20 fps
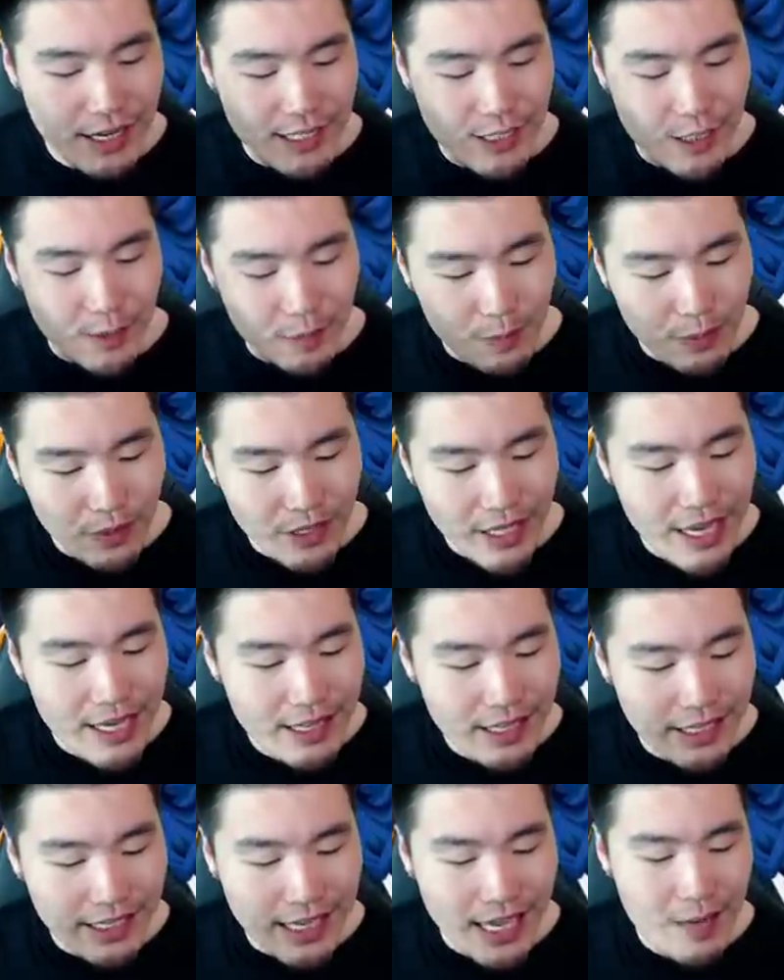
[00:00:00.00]
to play the
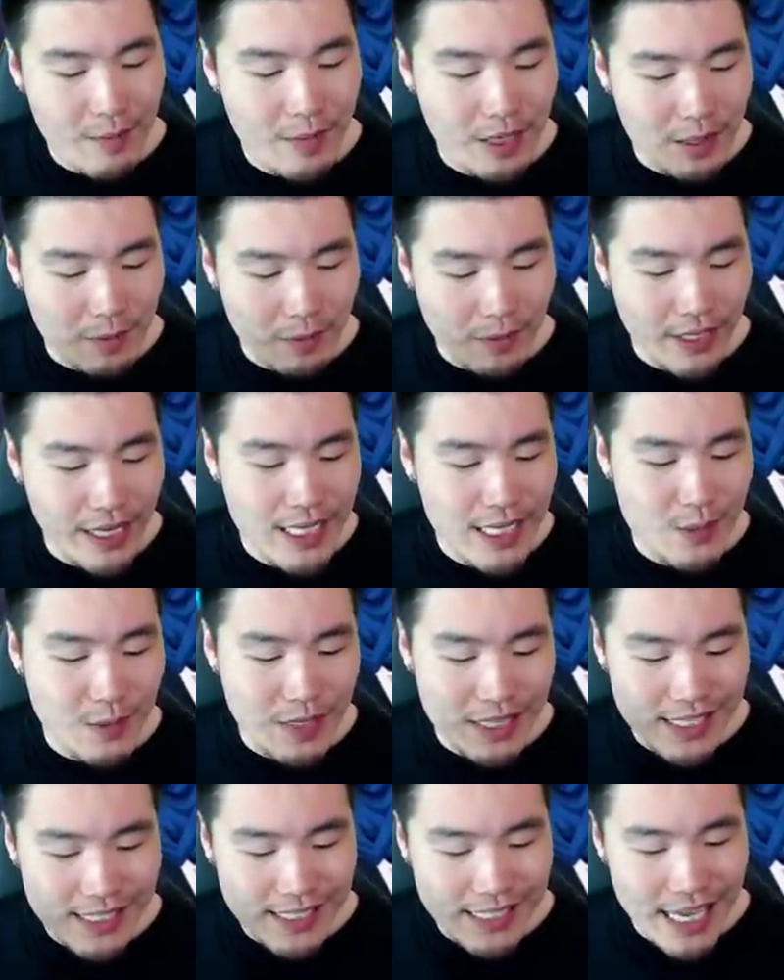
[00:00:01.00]
game in a place with
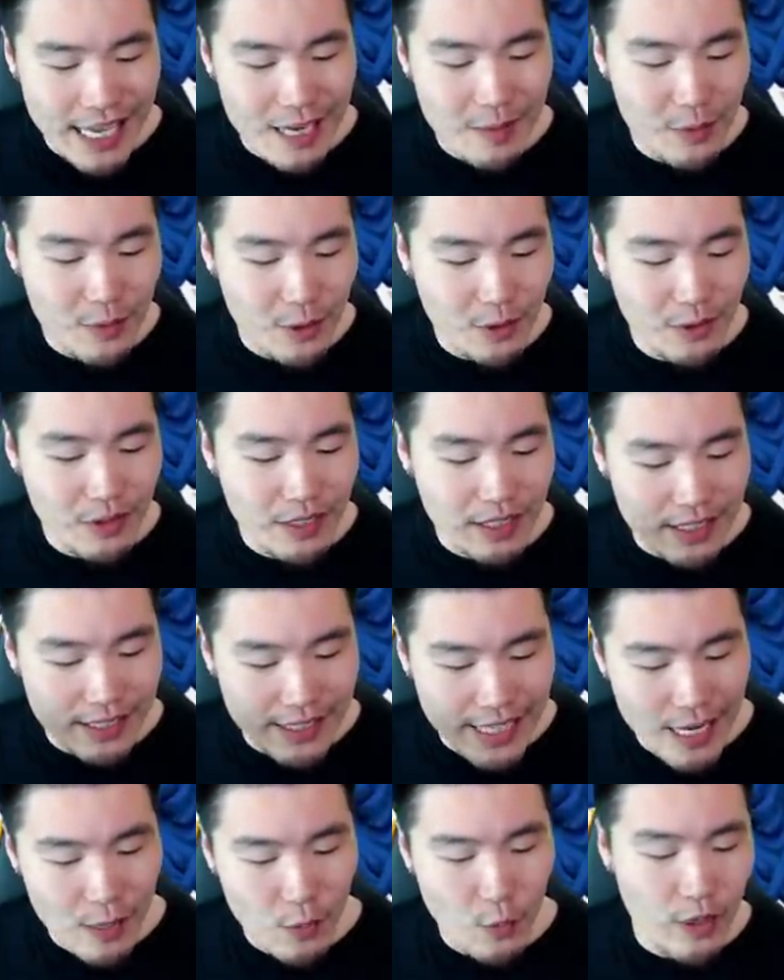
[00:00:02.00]
stable
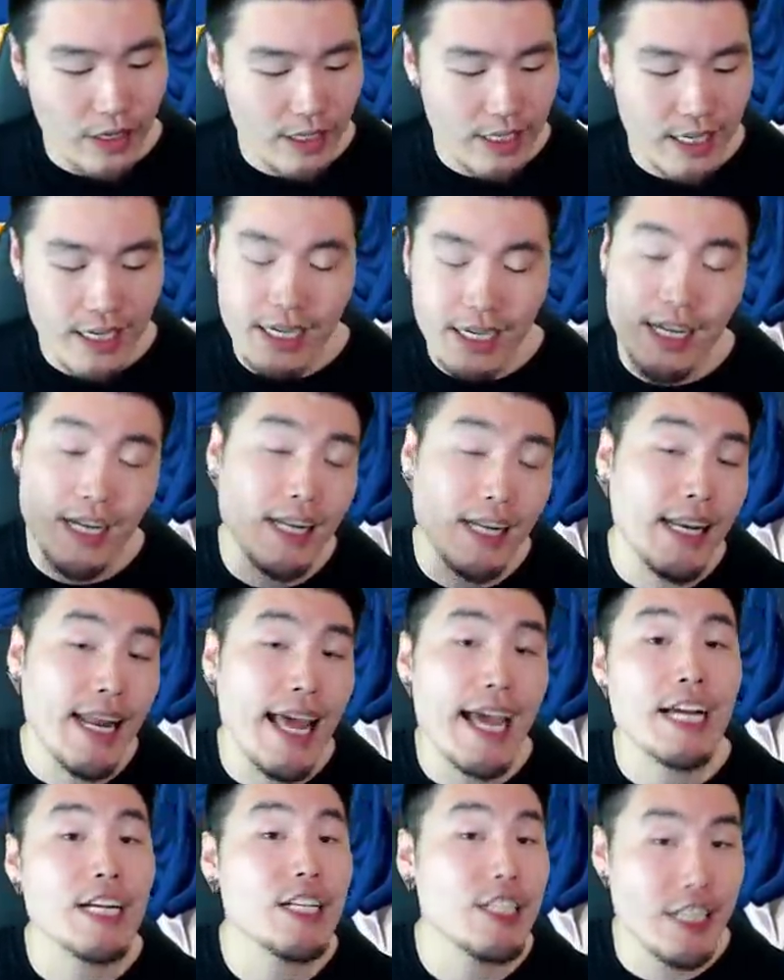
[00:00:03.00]
network
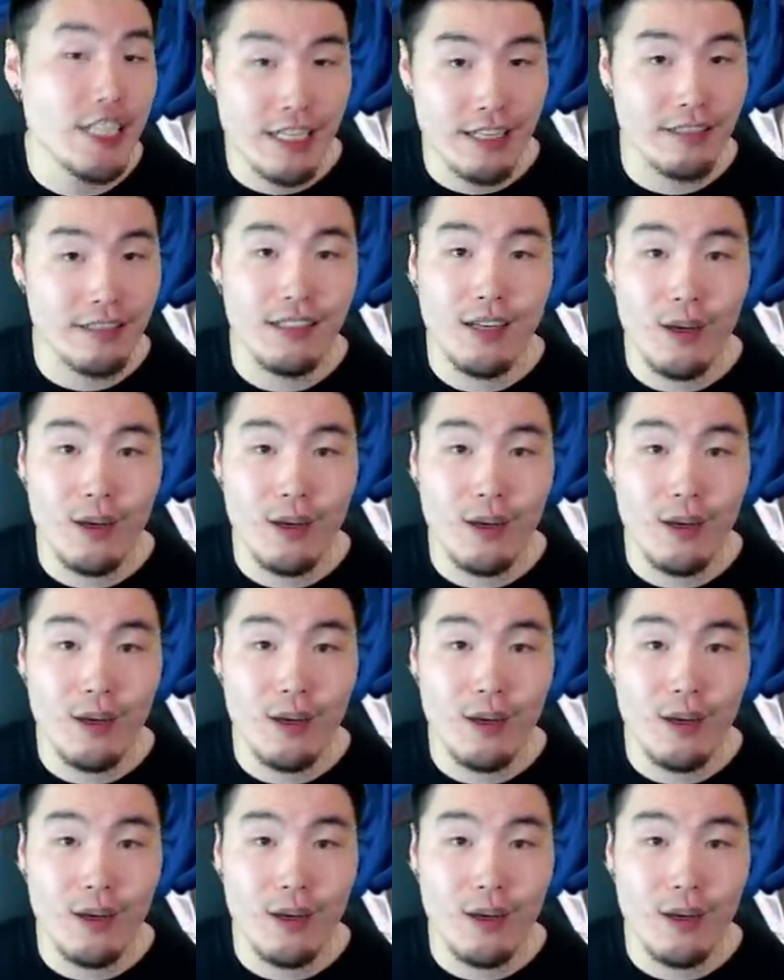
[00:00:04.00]
connection.